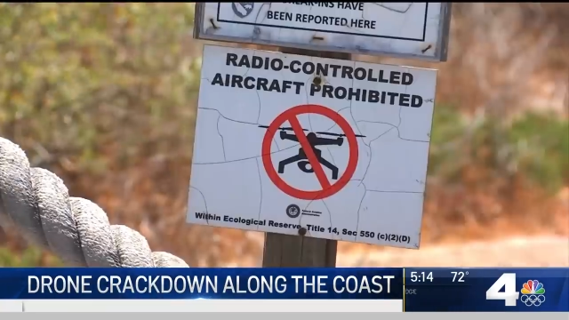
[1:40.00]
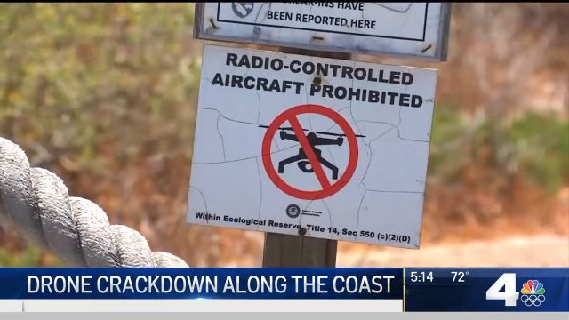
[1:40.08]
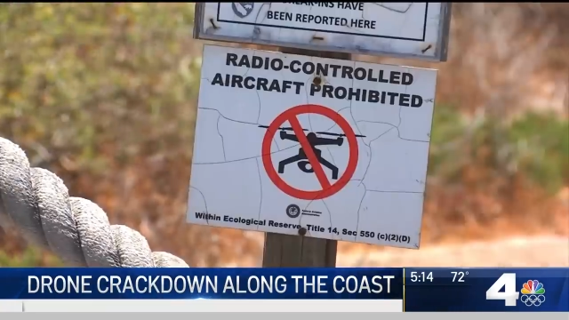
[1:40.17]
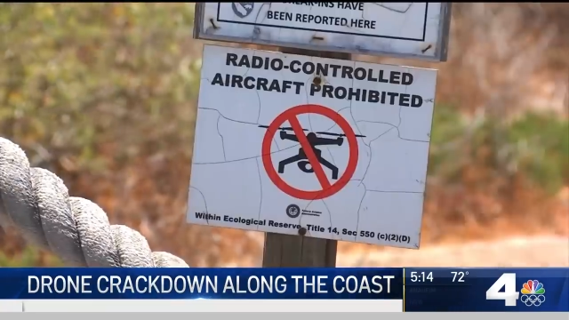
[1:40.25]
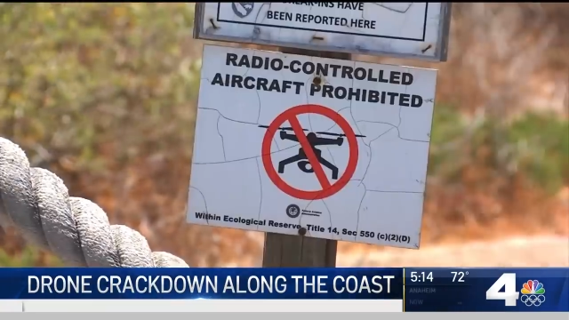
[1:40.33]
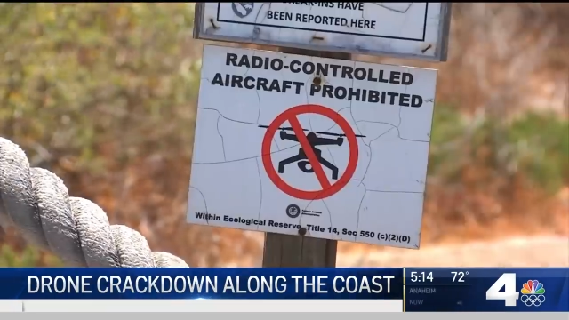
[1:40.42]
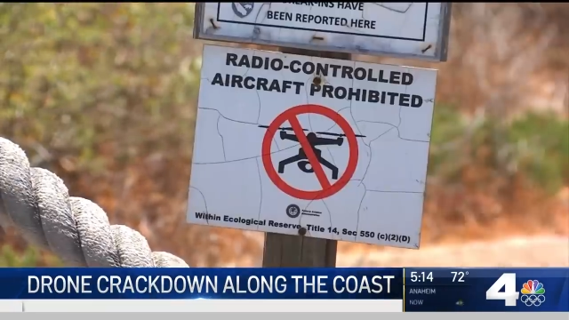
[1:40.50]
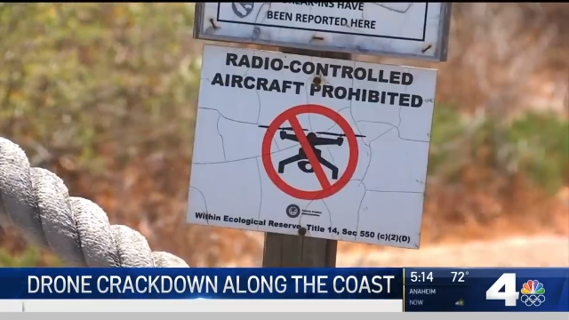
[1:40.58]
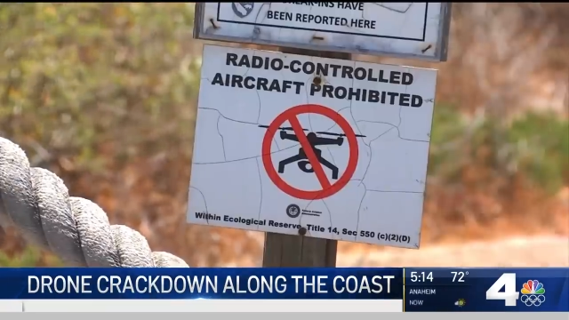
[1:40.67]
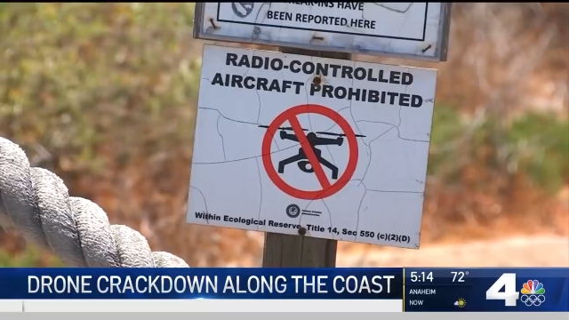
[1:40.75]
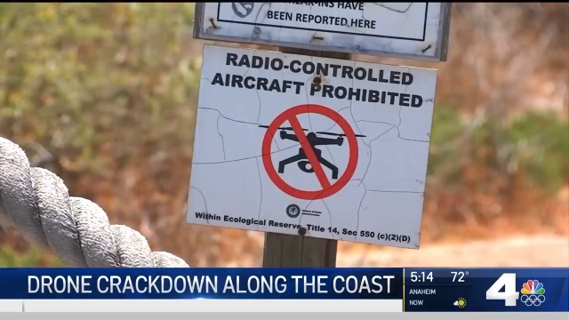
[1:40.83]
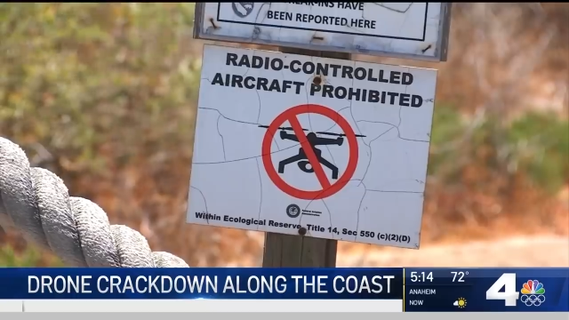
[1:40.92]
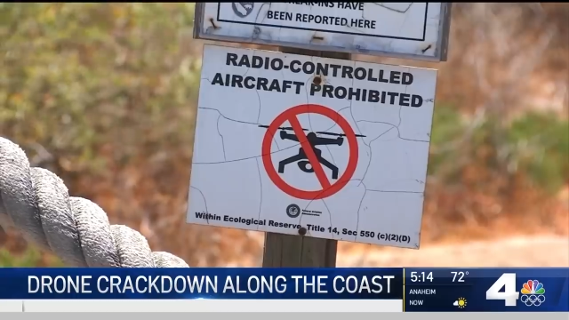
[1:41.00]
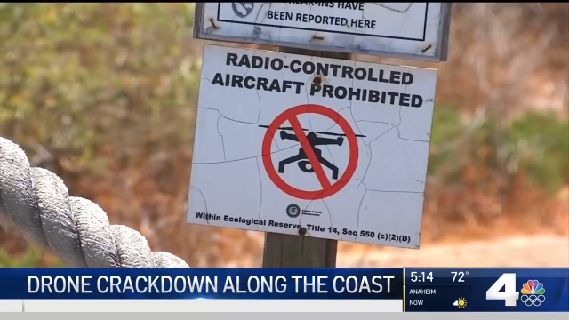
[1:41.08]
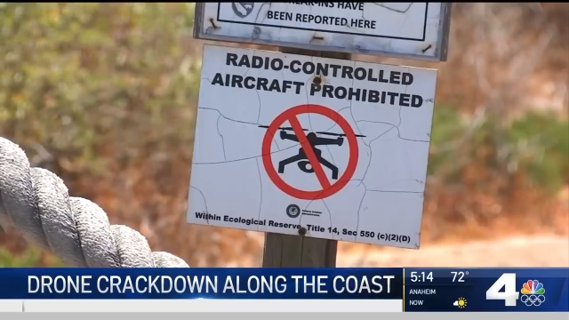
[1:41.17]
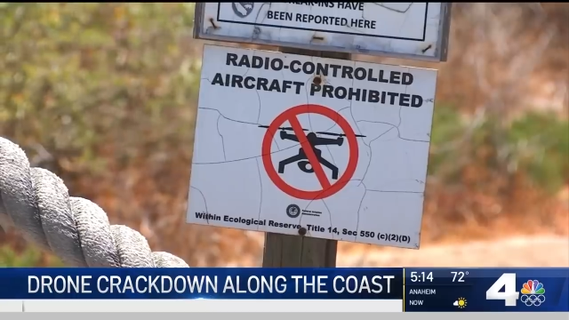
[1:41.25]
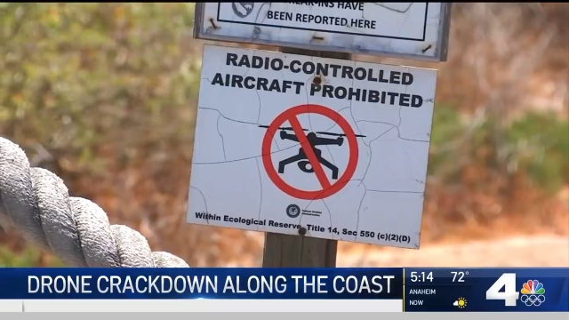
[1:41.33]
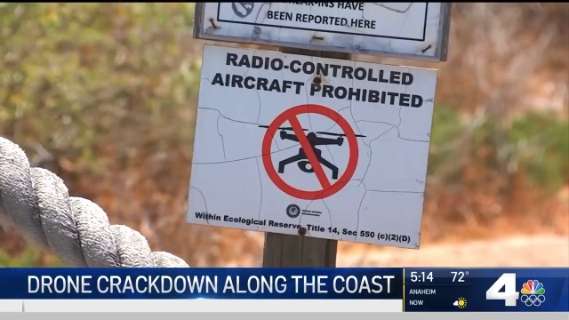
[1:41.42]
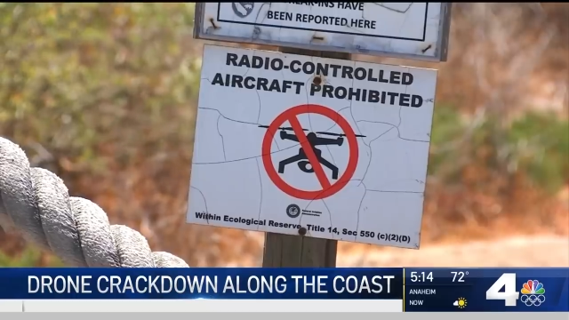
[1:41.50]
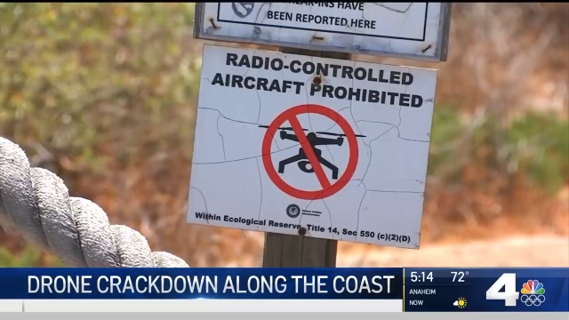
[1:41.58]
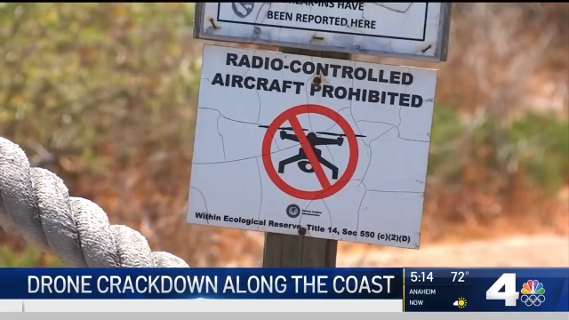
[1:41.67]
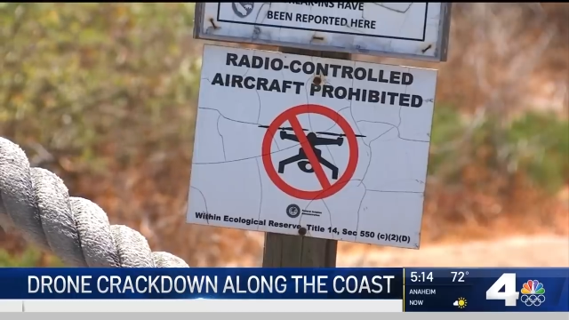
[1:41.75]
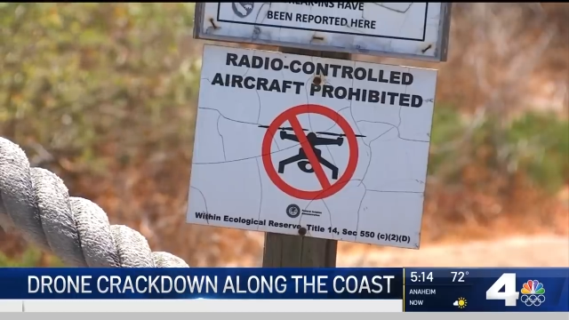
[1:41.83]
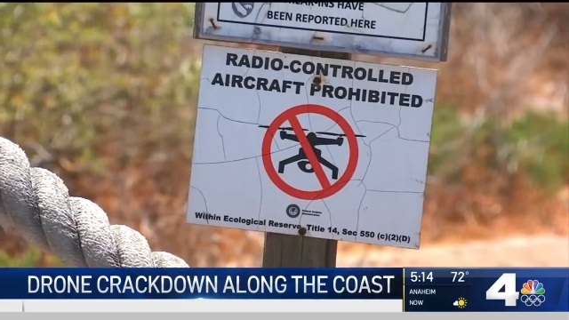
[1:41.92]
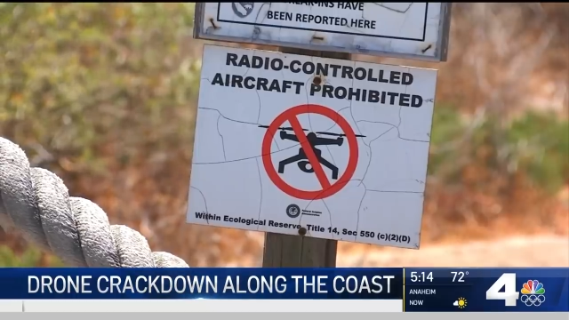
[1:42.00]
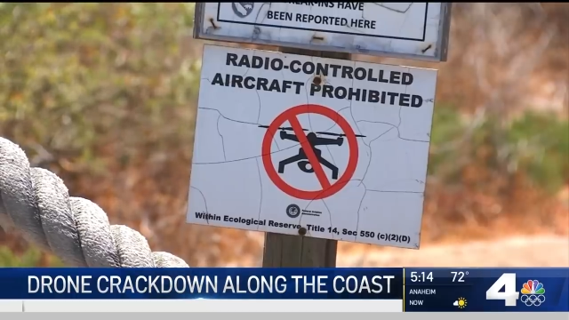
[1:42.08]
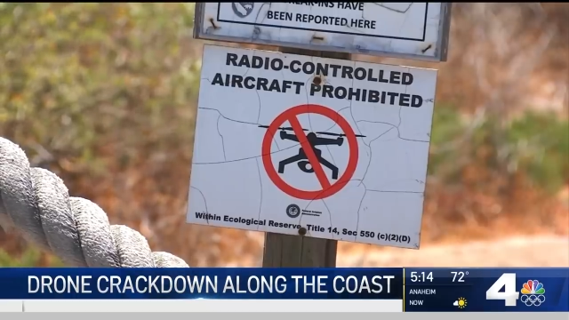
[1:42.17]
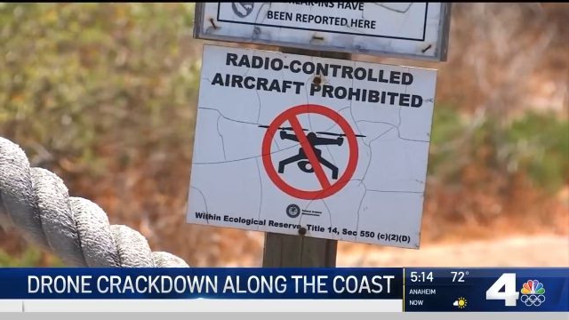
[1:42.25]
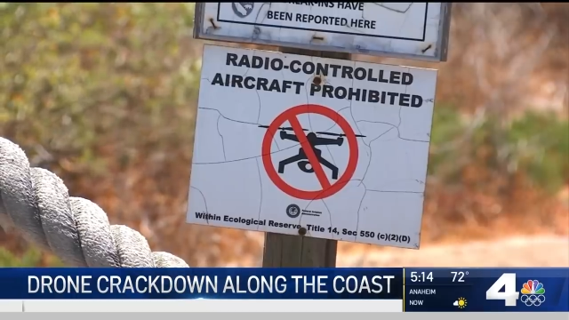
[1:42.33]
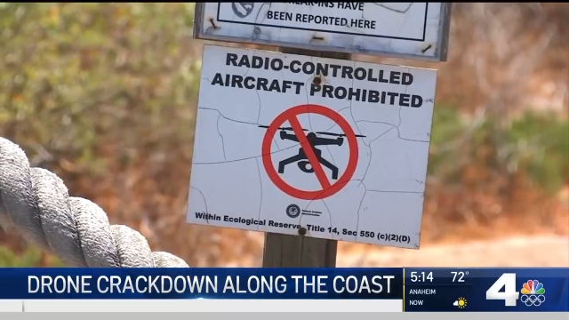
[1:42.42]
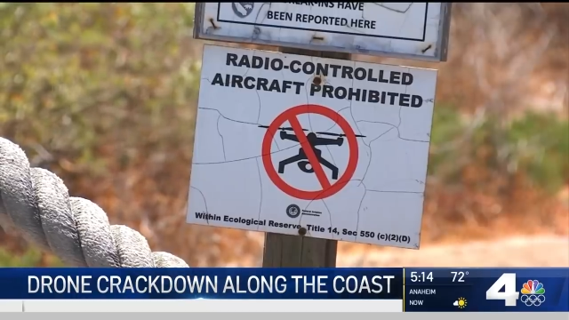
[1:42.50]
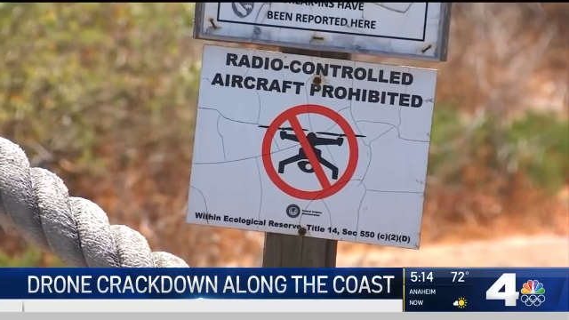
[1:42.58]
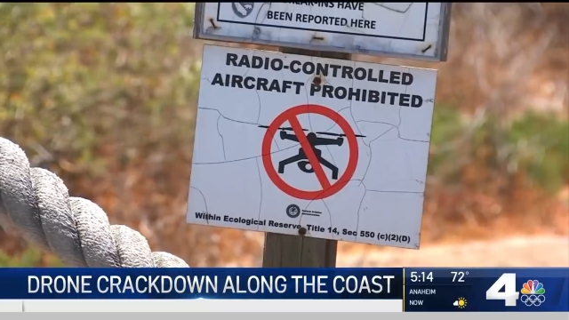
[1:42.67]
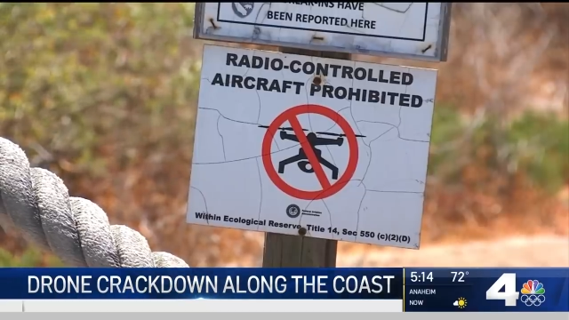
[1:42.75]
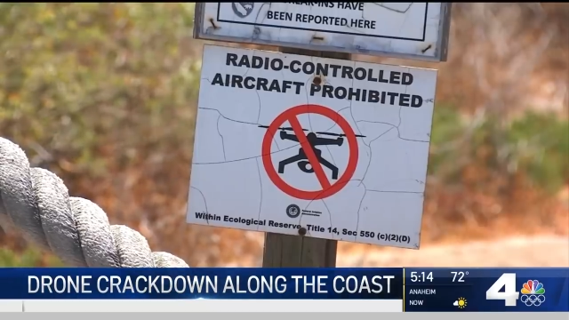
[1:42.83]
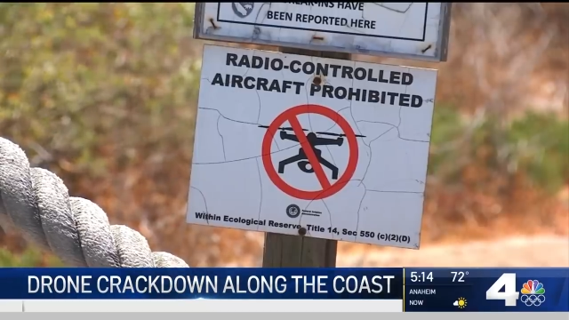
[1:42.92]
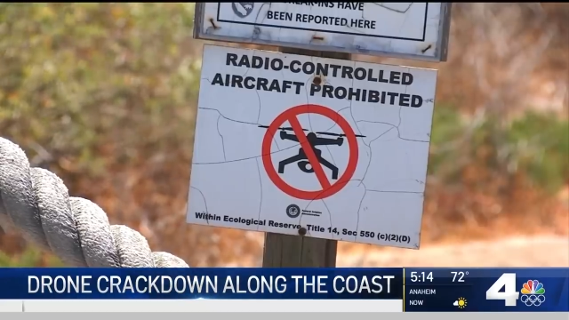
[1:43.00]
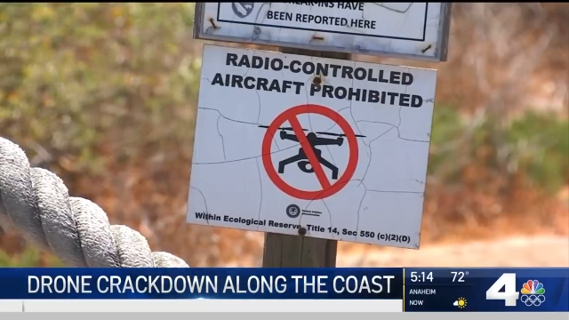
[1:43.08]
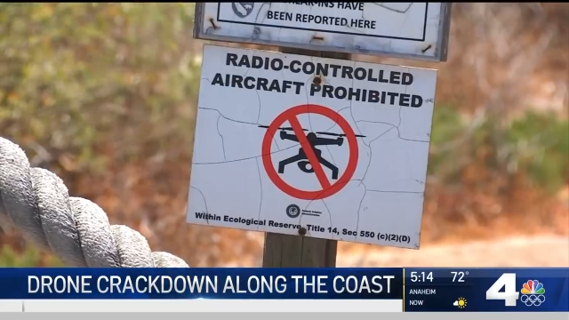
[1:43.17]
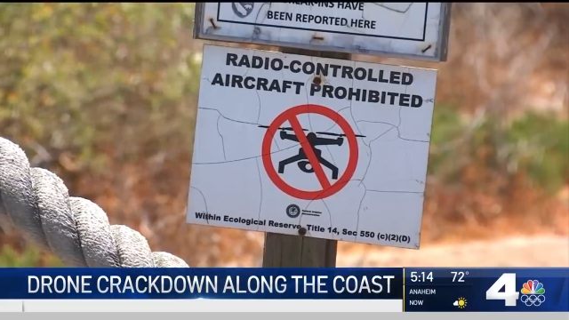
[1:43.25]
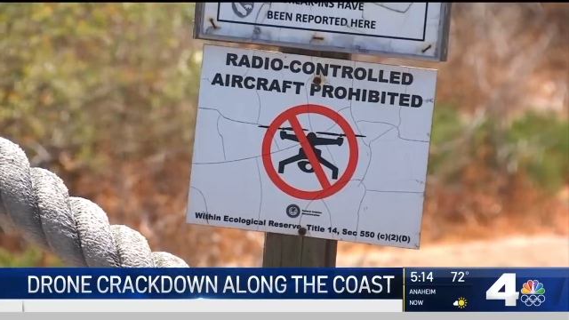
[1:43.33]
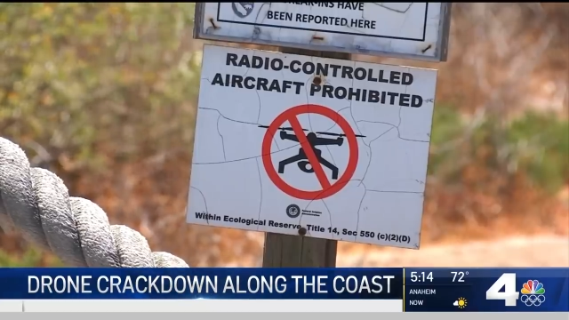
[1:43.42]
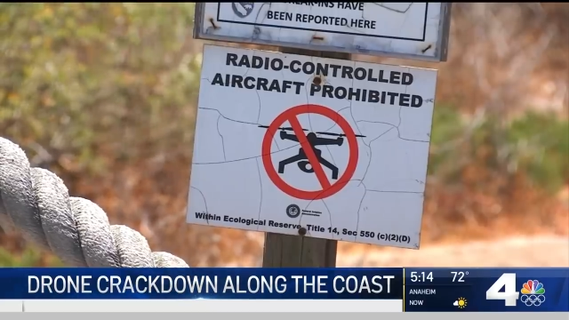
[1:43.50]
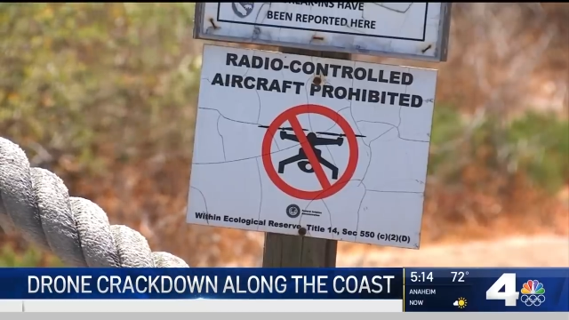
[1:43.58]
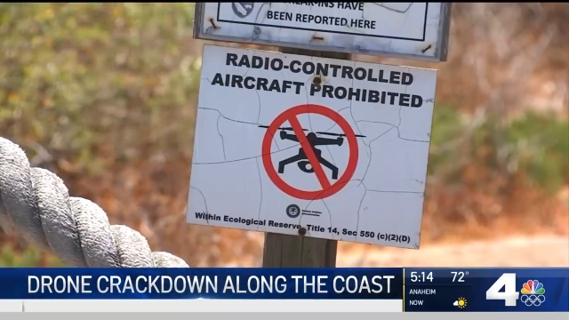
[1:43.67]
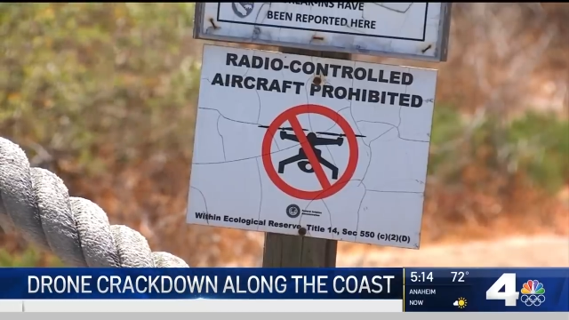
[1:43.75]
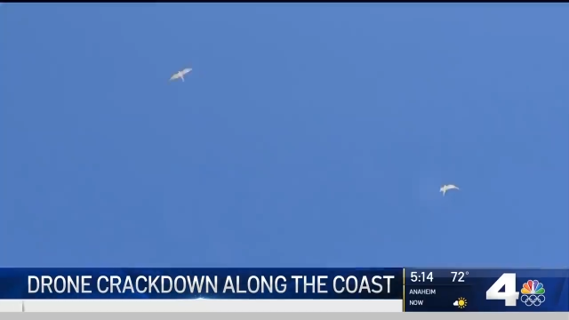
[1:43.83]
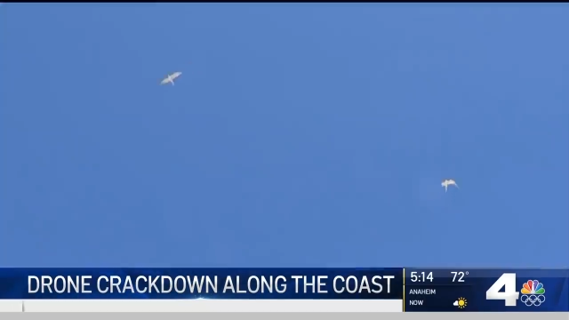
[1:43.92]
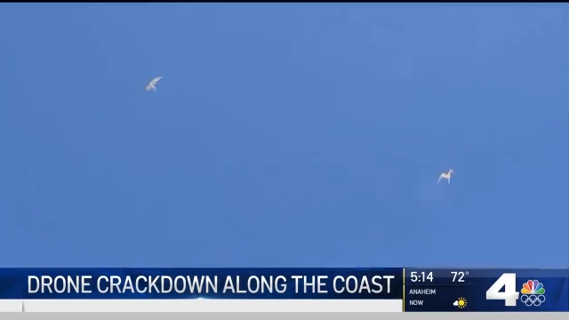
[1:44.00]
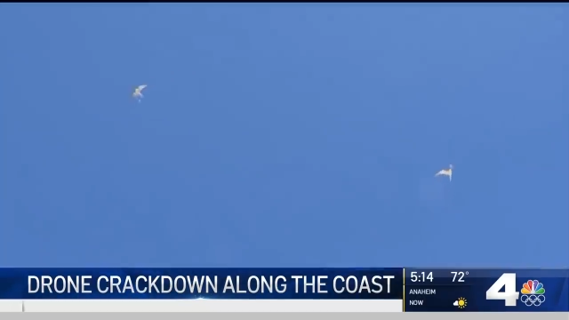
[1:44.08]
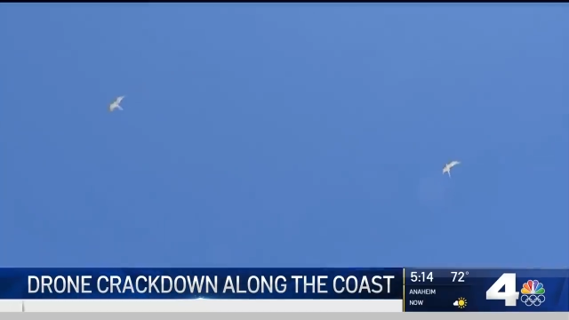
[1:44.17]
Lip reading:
No face is visible, so there are no lips to read.